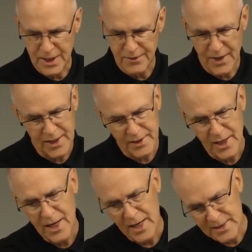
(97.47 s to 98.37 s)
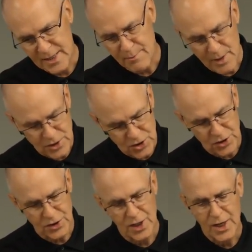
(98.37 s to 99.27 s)
And then, as I
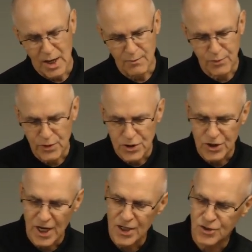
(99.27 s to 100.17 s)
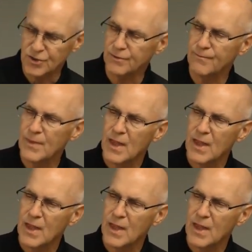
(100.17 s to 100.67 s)
mentioned, appreciation.